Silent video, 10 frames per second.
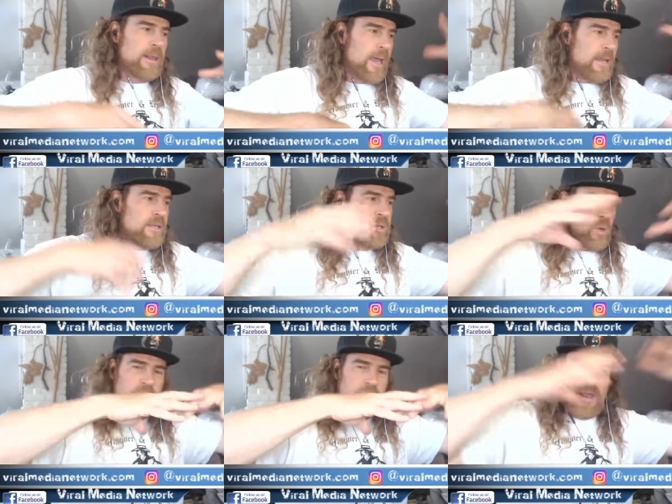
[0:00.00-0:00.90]
like to sort
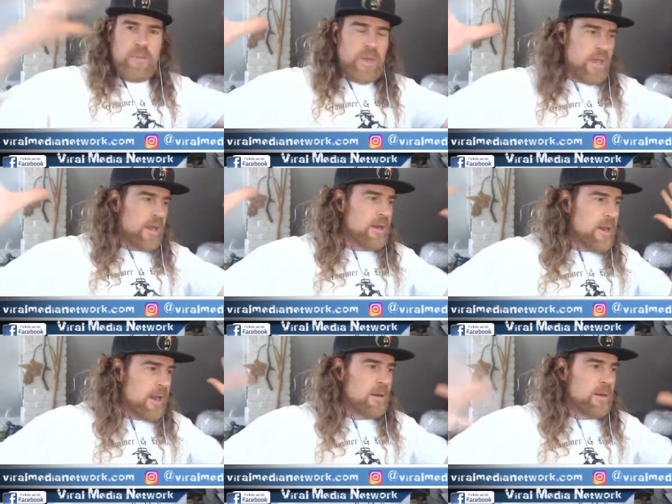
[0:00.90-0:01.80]
of think big and
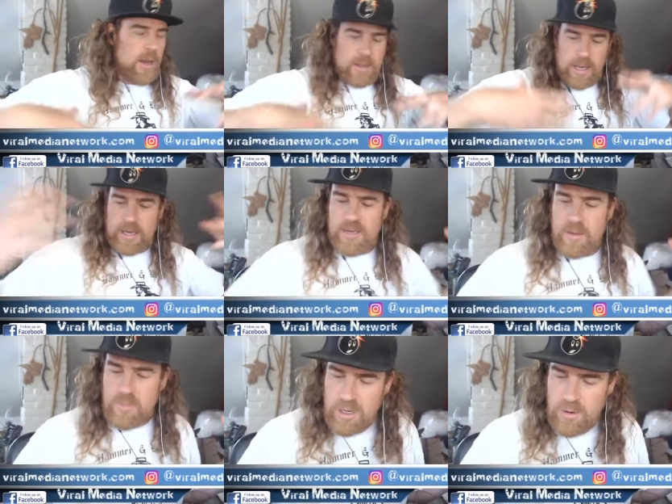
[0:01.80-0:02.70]
and and like I said,
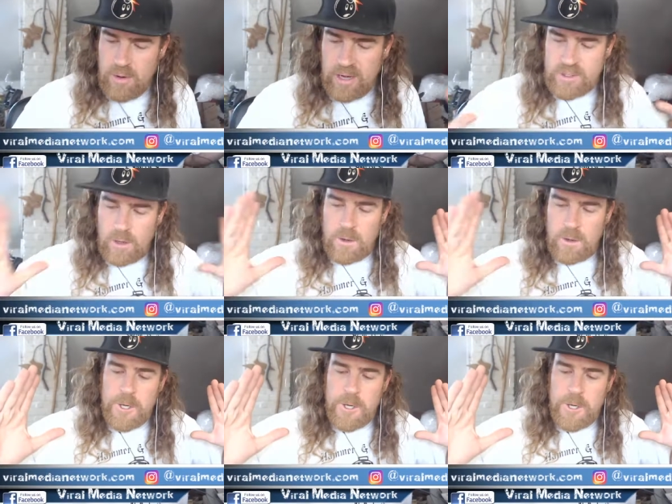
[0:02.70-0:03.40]
be creative. So